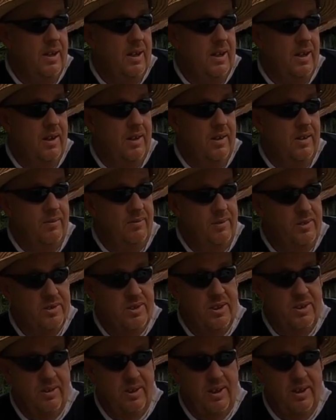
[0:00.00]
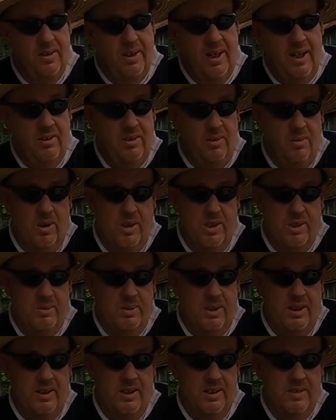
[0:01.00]
If you're still here now and you watched the
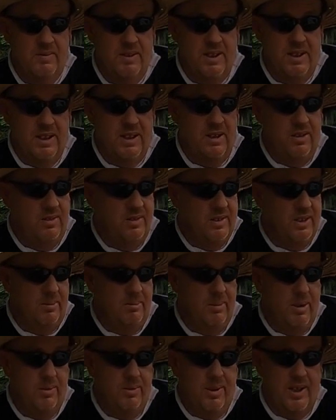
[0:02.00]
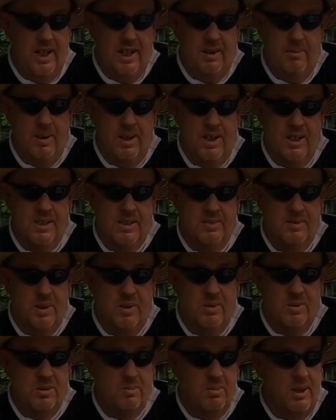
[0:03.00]
beginning of this video, you've seen both hay binds. I've
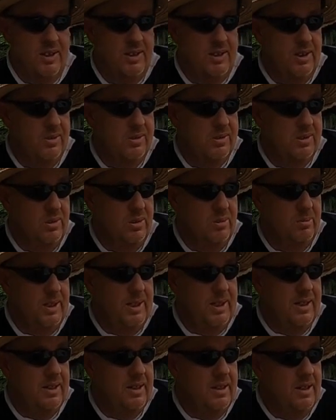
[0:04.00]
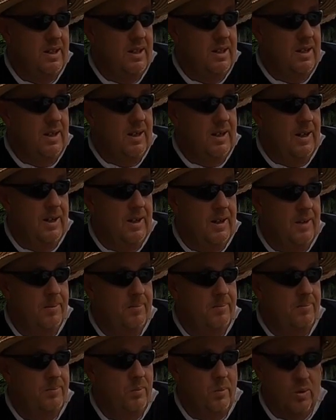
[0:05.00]
told you about those a little bit.
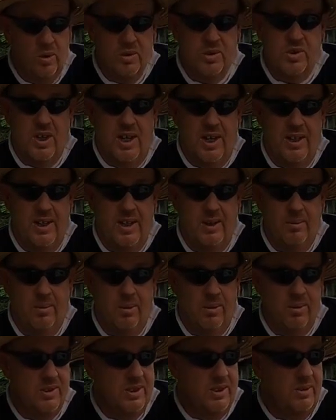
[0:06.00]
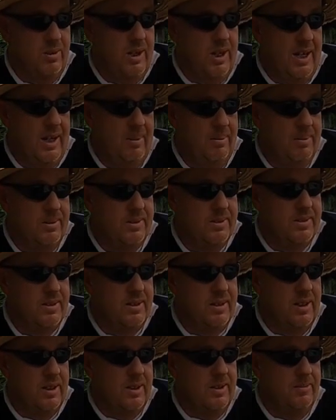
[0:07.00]
We're going to try that and we're going to see what happens.
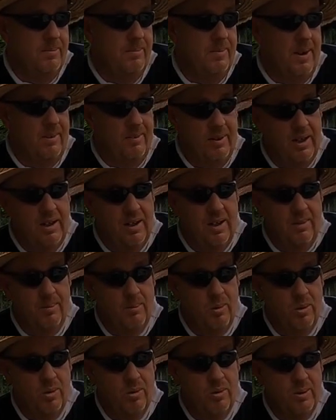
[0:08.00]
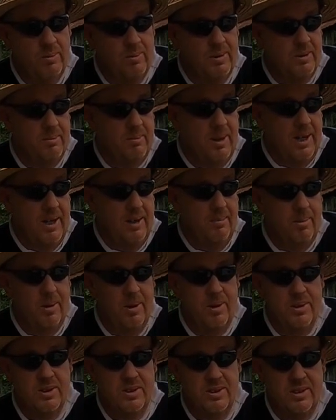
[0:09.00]
I've got a lot more equipment to buy and
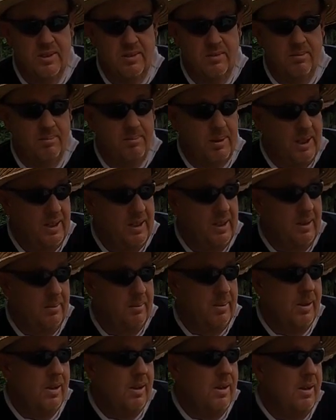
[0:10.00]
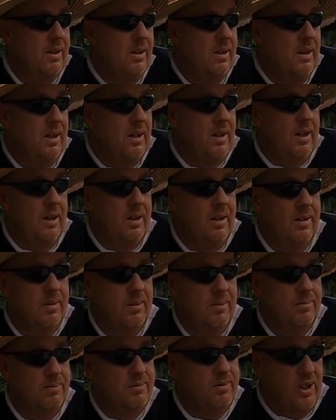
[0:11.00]
purchase and pick up.
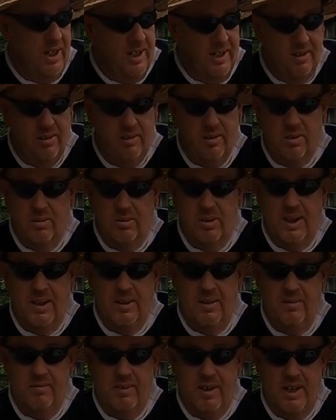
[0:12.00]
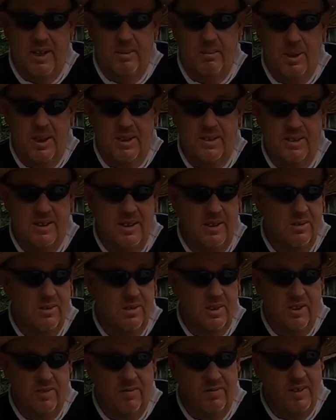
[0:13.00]
Trying to look around and find the best deals
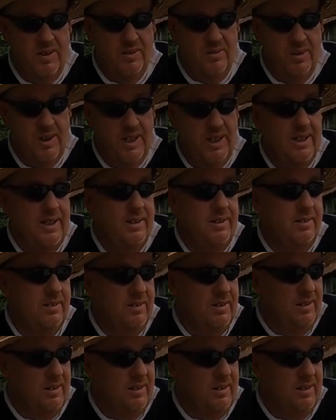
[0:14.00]
that are field ready.